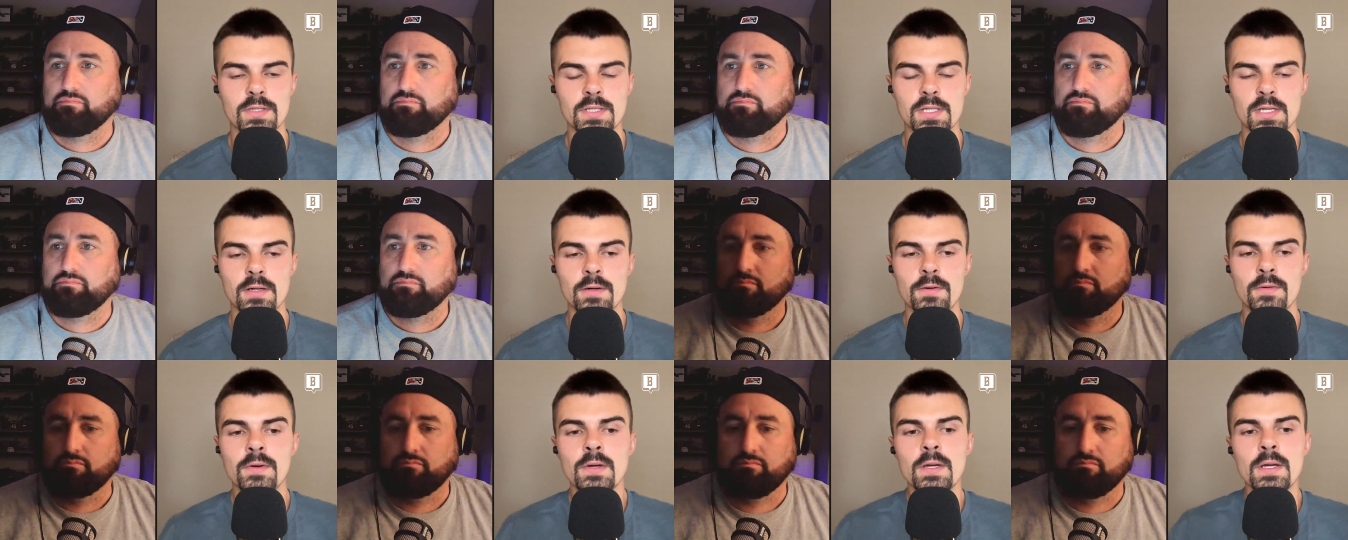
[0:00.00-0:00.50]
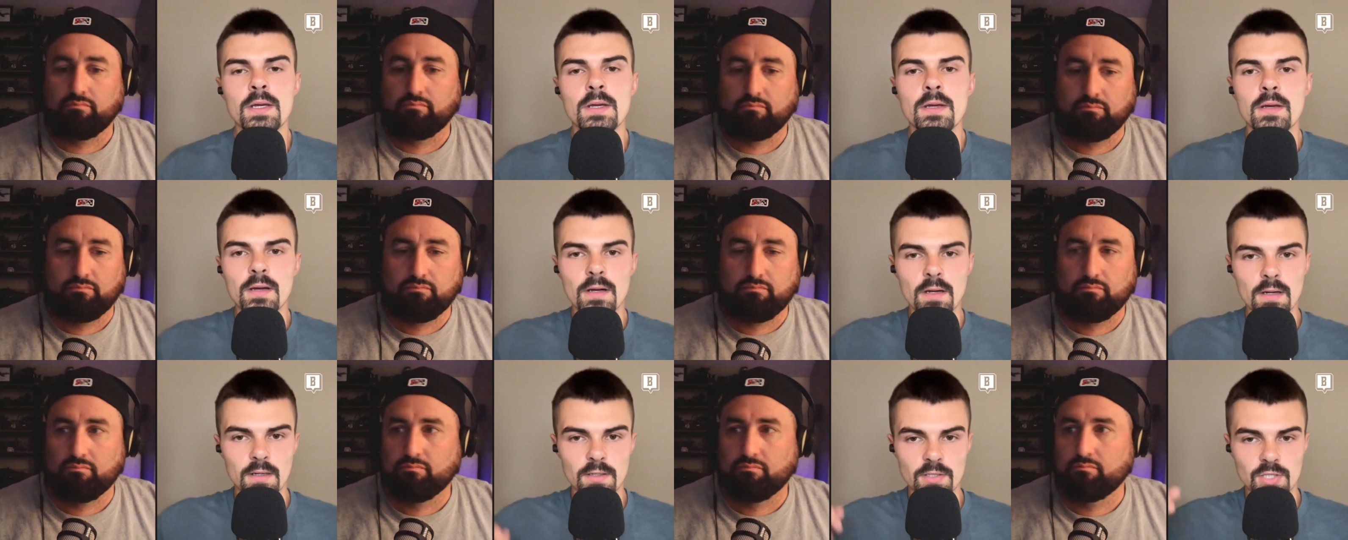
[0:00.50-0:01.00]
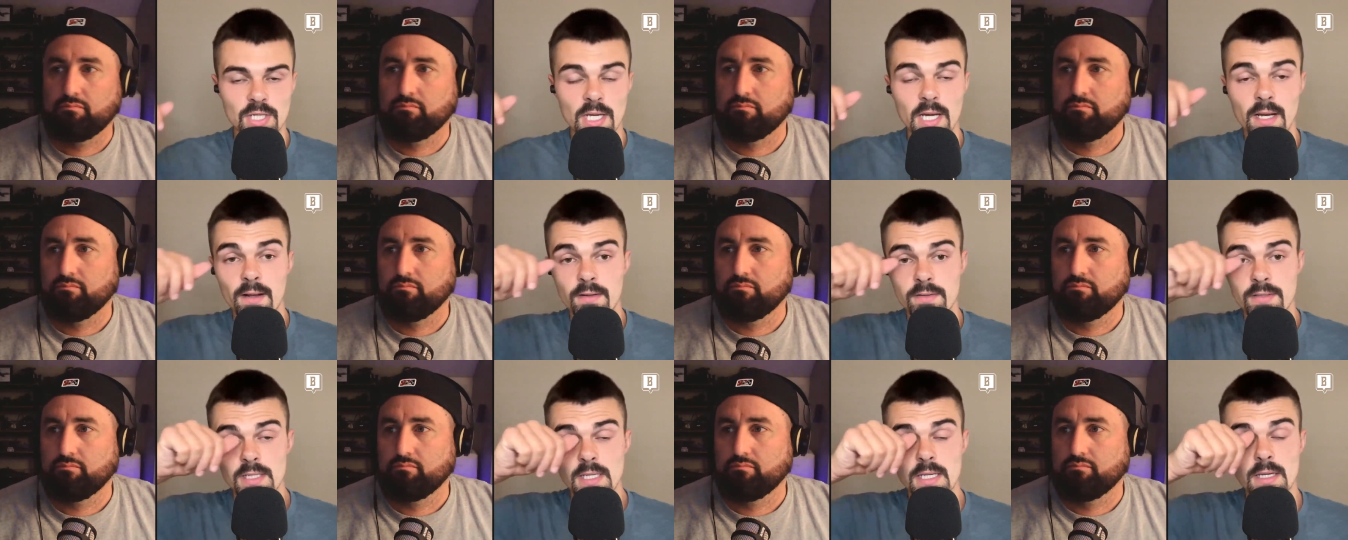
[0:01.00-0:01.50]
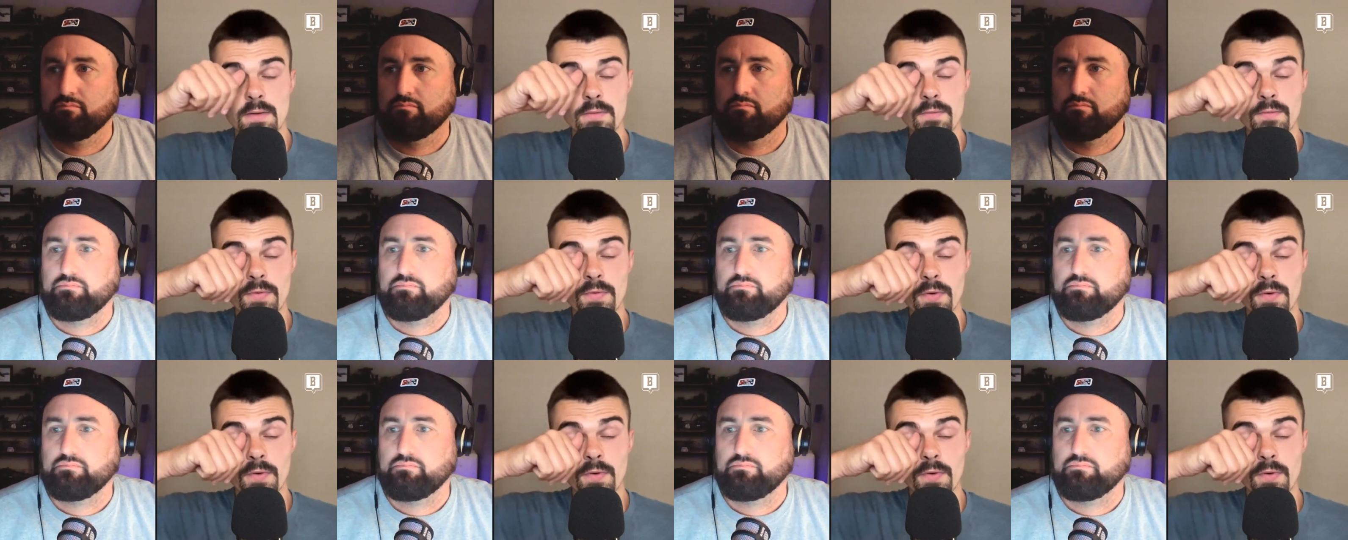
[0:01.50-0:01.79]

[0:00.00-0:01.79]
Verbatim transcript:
Speaker 1: So uh, shout out to him